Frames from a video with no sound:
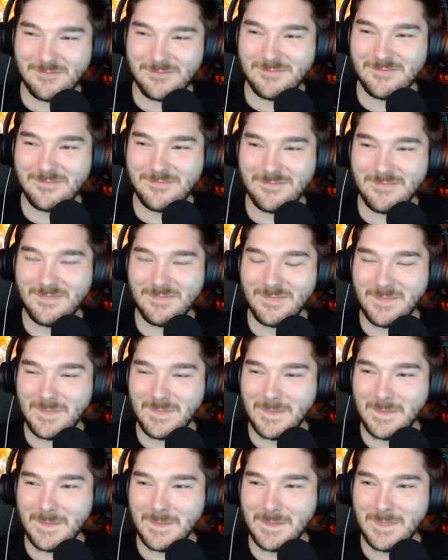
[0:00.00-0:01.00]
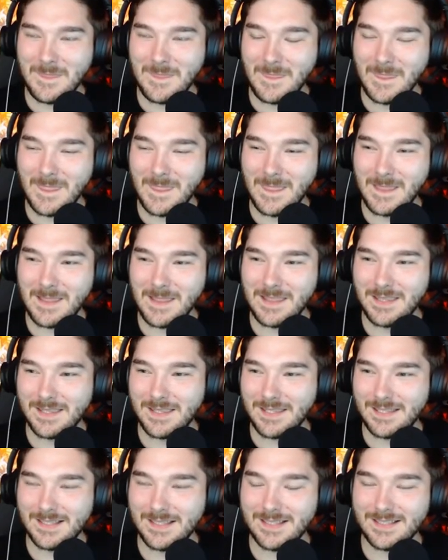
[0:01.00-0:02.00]

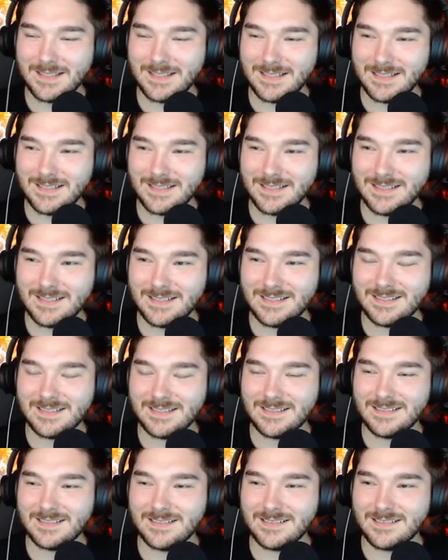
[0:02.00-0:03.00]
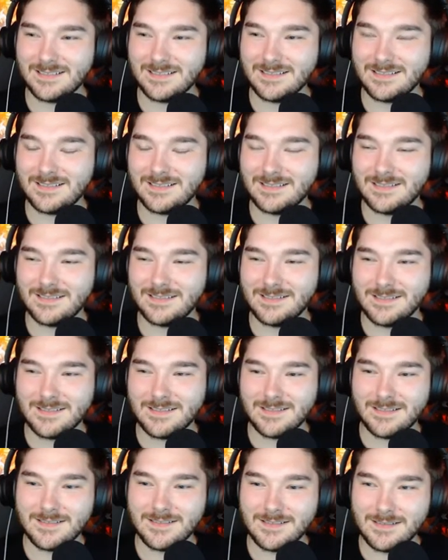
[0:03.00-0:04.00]

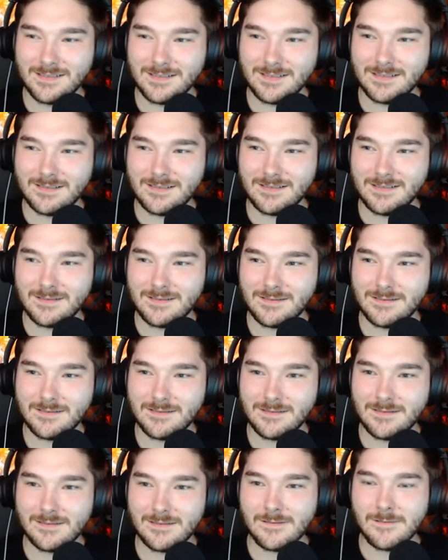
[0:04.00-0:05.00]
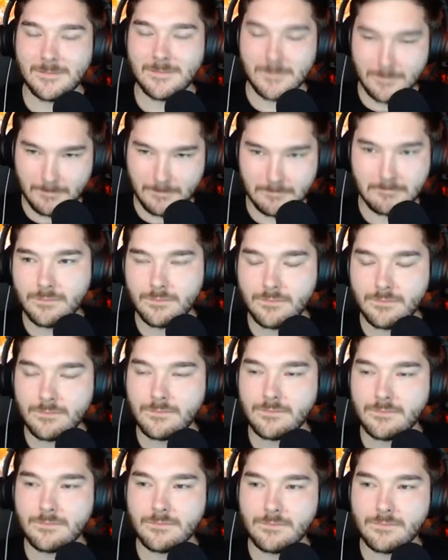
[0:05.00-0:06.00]

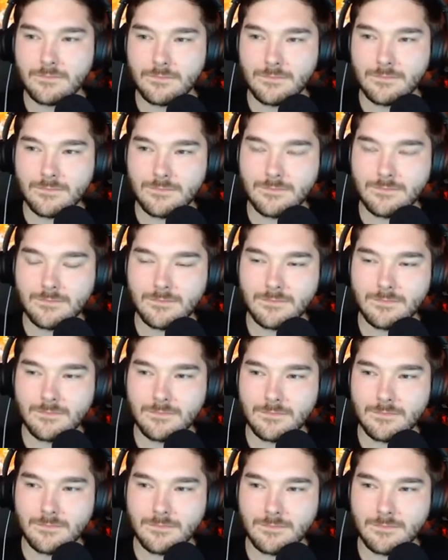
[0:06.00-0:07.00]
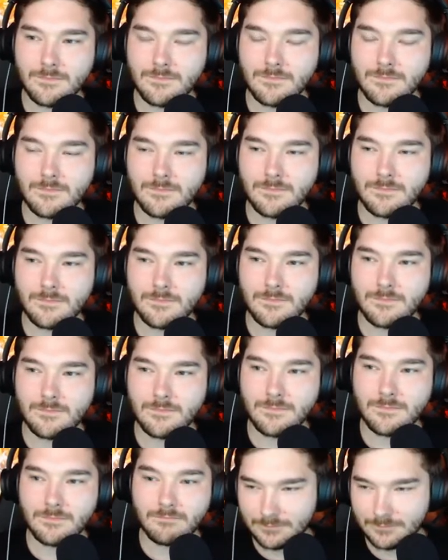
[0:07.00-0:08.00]
(silent)